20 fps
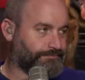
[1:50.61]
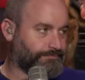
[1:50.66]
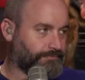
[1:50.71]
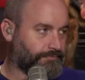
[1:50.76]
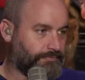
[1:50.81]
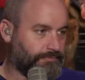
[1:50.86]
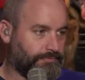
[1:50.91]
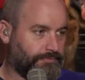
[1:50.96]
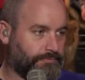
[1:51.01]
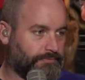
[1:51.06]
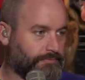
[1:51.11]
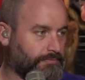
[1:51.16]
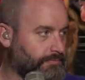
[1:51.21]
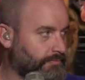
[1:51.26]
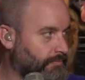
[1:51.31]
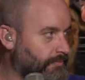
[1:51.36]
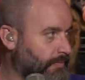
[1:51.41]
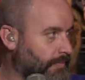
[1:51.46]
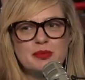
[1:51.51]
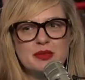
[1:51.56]
So no, no
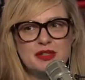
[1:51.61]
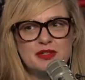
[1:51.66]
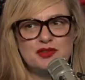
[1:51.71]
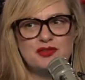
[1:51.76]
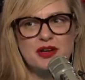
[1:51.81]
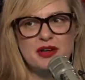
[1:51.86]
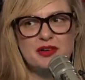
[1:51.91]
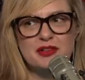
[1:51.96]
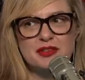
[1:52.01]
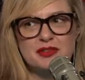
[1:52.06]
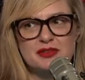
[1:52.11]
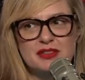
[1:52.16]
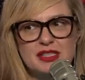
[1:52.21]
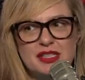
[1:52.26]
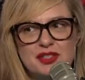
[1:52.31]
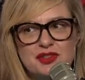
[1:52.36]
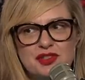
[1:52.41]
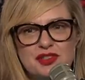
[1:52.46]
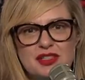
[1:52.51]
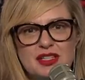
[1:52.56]
school administrators, no, No.
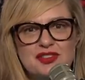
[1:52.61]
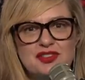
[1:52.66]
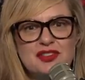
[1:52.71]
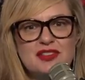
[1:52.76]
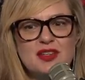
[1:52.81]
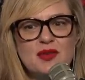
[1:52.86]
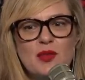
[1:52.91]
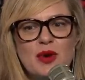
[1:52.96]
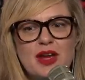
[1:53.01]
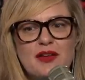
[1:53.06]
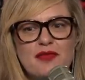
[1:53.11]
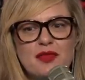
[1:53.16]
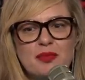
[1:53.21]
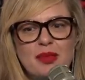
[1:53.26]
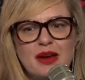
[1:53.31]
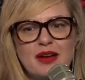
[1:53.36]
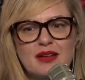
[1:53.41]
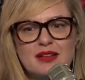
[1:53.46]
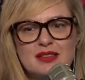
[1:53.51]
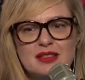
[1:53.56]
teachers. It's just a way for
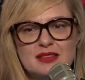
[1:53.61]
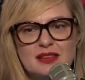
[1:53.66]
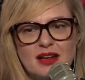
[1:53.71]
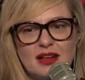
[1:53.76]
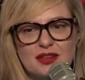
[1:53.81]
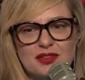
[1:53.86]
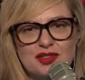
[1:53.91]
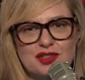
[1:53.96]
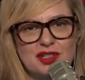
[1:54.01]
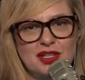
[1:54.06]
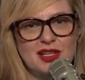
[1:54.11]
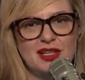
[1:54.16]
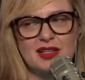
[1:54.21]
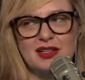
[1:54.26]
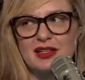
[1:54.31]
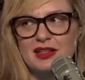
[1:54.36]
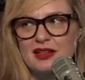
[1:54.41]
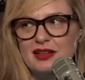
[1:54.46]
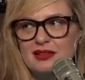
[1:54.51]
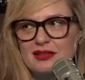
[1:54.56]
parents. So to a lot of times, shit, and
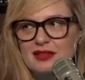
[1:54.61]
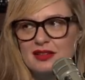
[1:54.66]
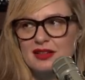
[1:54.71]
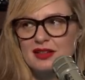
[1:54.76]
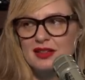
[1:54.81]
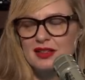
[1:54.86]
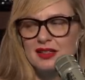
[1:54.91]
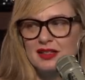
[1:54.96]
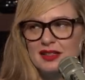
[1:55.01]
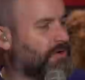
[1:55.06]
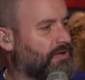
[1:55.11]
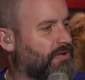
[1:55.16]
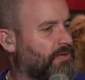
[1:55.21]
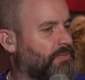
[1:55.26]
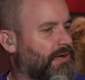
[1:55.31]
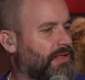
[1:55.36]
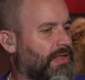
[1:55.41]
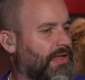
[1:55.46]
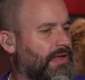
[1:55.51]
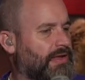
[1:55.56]
know? especially with this year, they'll
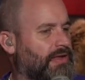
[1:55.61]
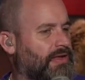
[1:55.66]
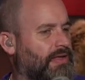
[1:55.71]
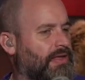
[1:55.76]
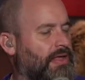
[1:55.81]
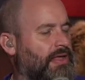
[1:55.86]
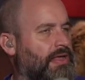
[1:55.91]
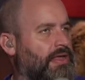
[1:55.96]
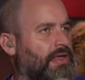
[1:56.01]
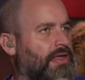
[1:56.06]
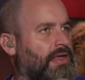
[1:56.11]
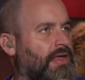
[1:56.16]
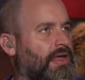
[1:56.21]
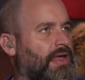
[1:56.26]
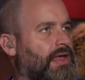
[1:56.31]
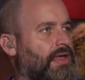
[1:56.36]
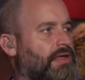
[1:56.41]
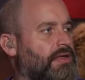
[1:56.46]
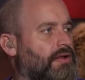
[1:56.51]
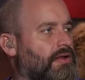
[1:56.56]
be like,
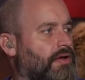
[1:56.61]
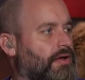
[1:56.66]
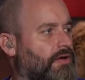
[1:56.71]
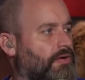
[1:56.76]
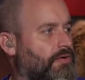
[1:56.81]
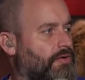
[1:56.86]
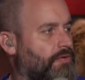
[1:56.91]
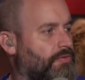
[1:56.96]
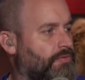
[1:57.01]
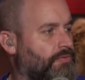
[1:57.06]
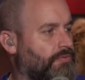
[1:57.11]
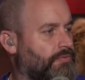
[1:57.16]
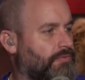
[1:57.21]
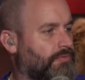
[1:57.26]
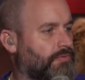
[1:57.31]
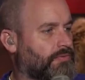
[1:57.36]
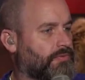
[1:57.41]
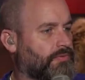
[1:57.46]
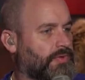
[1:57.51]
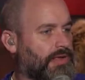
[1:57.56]
"Hey, you know,
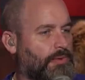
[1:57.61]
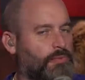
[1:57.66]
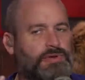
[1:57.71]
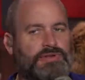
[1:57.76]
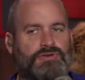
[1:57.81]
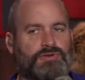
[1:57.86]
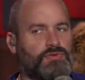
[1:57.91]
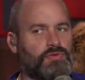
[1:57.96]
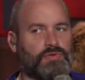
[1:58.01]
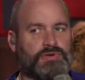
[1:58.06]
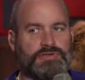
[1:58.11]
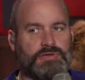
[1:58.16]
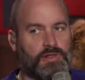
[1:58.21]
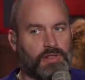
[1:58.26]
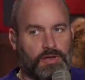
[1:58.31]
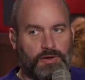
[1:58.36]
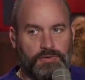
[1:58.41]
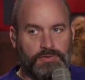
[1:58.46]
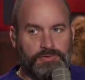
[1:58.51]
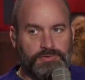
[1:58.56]
like when school was
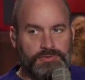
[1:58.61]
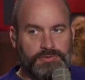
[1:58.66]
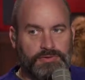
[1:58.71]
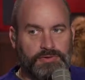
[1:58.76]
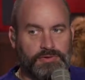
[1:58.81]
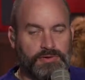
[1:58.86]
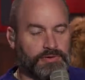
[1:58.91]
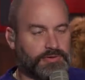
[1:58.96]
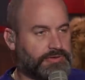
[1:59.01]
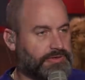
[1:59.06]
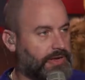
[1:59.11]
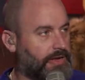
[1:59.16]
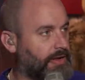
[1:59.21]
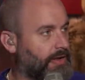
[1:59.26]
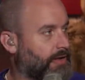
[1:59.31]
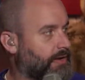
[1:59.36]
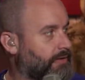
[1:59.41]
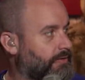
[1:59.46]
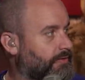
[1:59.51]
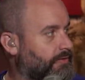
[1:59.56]
closed, they'll
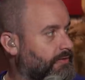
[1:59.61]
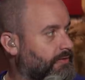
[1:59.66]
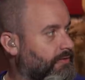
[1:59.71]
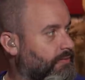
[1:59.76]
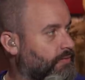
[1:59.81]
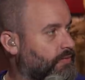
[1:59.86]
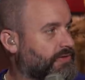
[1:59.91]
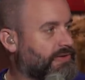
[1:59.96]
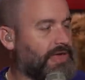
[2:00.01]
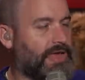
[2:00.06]
say we're